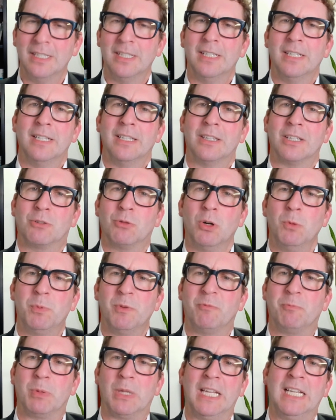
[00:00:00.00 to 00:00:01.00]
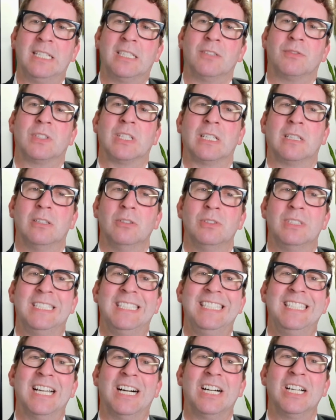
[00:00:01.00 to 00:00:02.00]
The group of plaintiffs
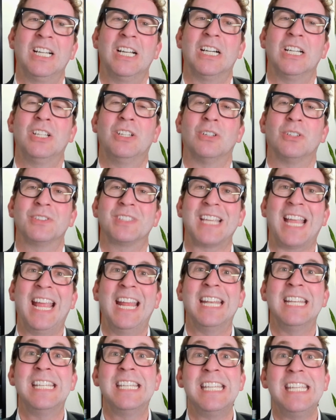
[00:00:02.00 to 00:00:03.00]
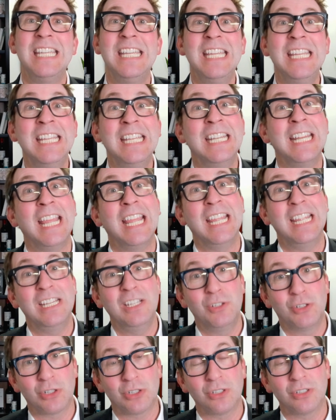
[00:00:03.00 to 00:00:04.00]
includes young adults and
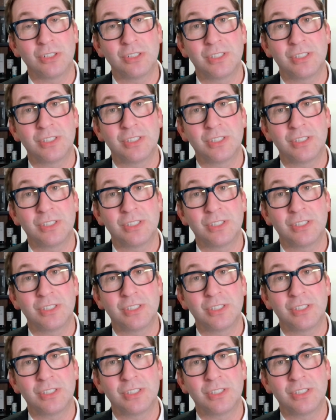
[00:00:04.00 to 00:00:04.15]
teenagers